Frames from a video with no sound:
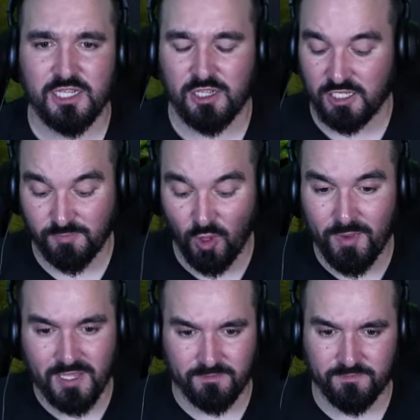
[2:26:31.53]
Spore
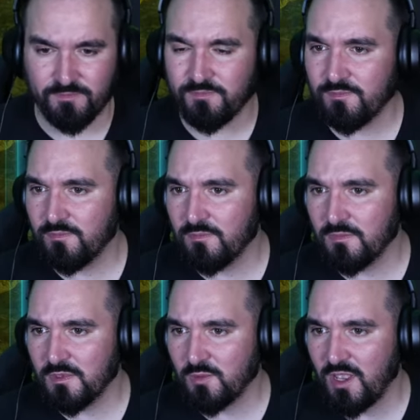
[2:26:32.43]
meat.
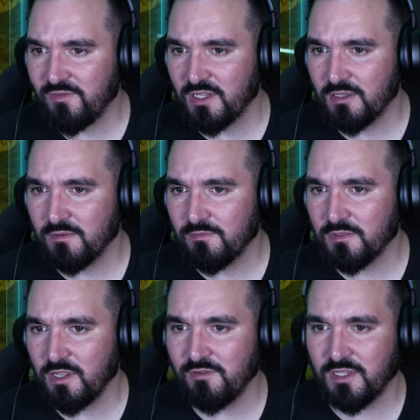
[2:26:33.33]
Do I have any?
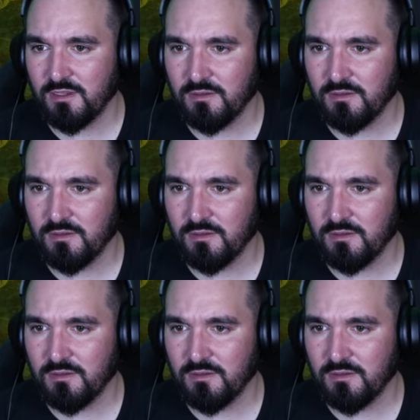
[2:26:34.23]
Don't have any.